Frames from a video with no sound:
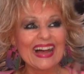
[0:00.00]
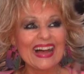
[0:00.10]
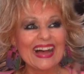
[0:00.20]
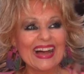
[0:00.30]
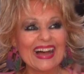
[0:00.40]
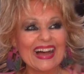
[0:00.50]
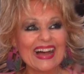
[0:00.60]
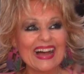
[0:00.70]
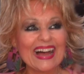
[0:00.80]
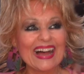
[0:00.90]

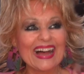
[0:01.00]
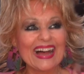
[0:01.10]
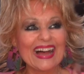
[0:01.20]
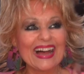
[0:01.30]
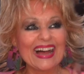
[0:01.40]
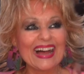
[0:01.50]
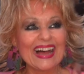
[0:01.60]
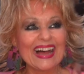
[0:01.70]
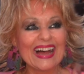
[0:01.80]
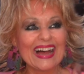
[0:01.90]

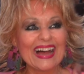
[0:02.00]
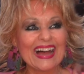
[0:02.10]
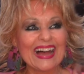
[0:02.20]
Nothing is said.